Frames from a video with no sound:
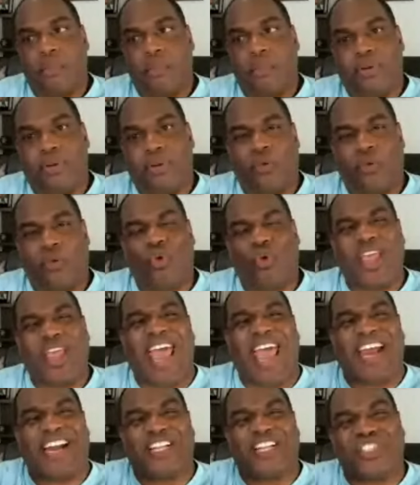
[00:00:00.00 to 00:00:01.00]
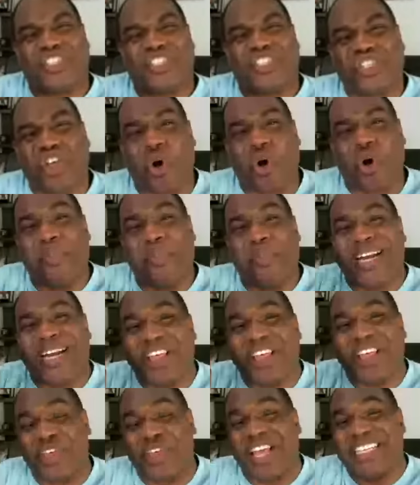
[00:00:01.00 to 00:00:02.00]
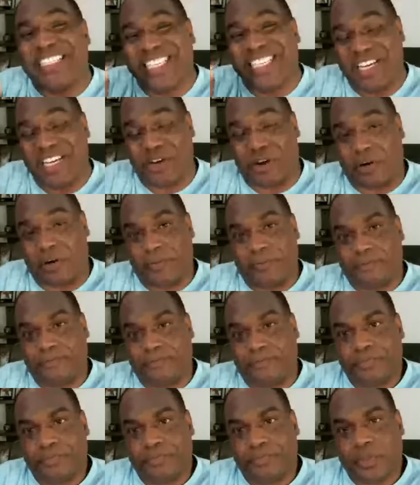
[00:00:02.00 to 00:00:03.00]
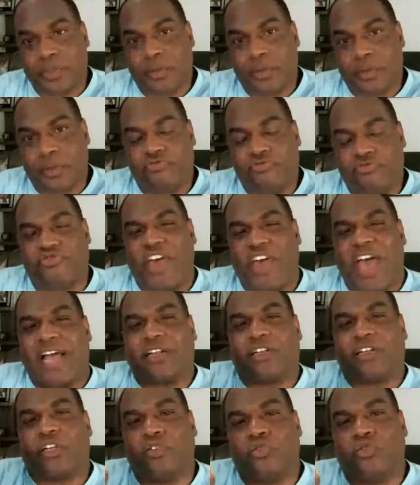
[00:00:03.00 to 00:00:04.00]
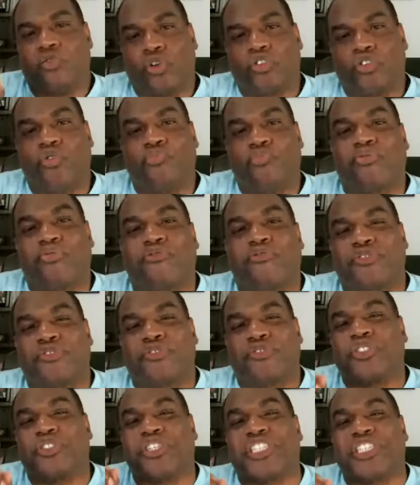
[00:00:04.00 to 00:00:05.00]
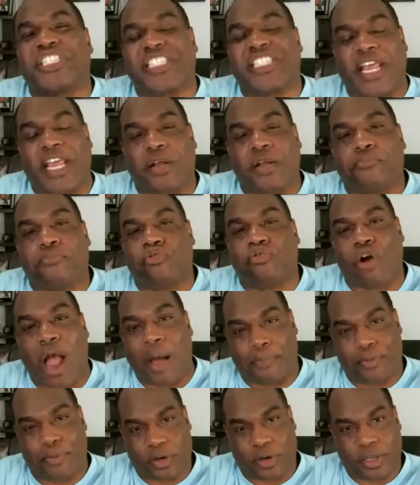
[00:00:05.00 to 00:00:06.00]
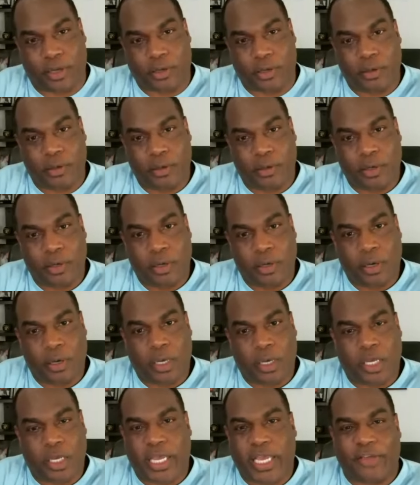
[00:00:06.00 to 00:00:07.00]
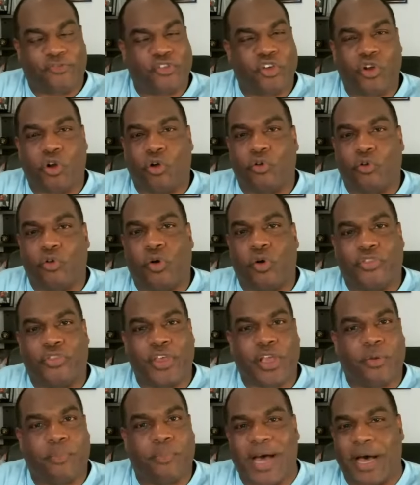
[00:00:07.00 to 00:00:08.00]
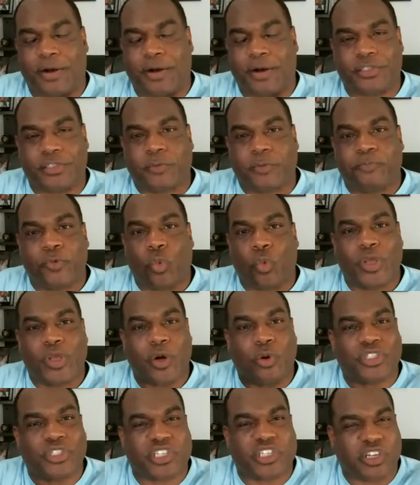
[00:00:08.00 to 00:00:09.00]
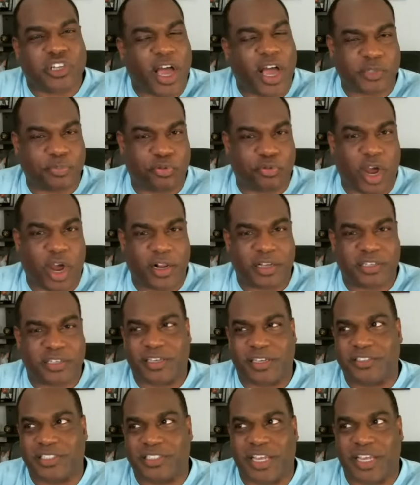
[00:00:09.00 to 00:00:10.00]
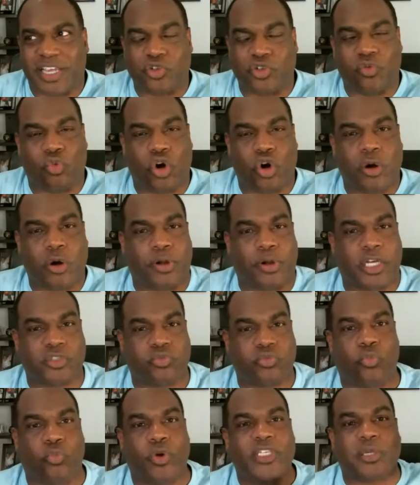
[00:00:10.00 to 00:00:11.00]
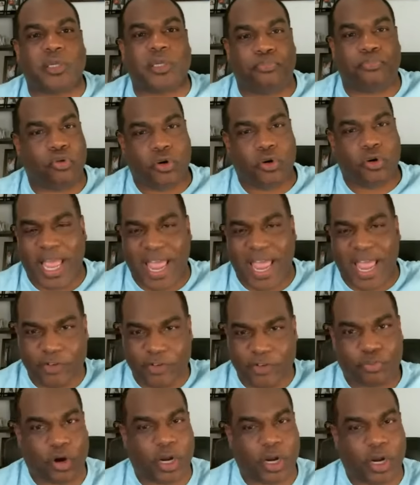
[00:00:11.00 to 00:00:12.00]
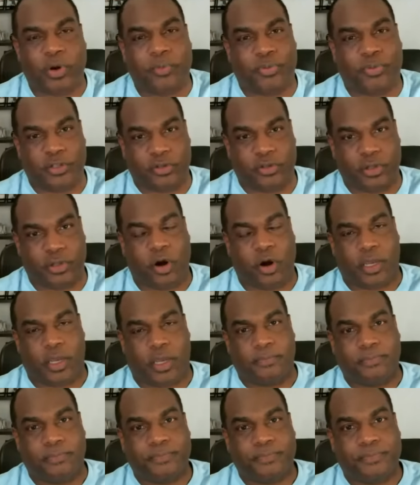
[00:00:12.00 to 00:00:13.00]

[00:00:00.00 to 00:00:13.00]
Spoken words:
But we added so many things here that in order to sustain it properly, if you don't know anything about us, we don't just launch products in JVZoo and Warrior Plus. We support every product we bring to the market.